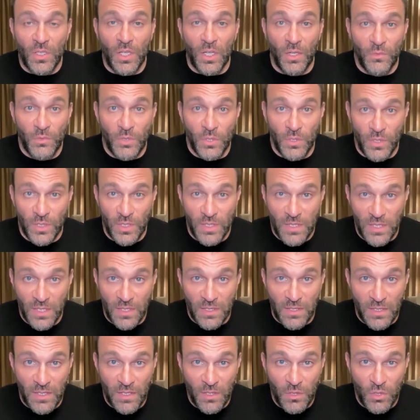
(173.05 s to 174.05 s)
of your
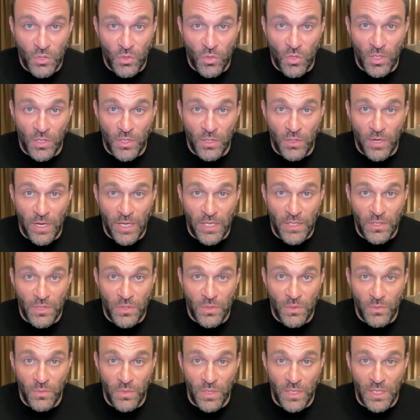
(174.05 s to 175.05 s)
existing truck or
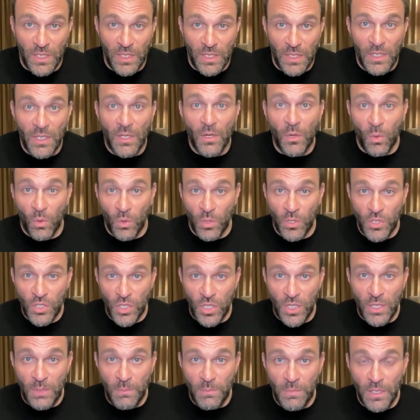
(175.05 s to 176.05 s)
SUV or
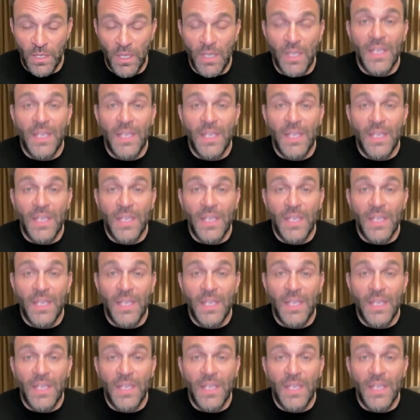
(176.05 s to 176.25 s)
Jeep,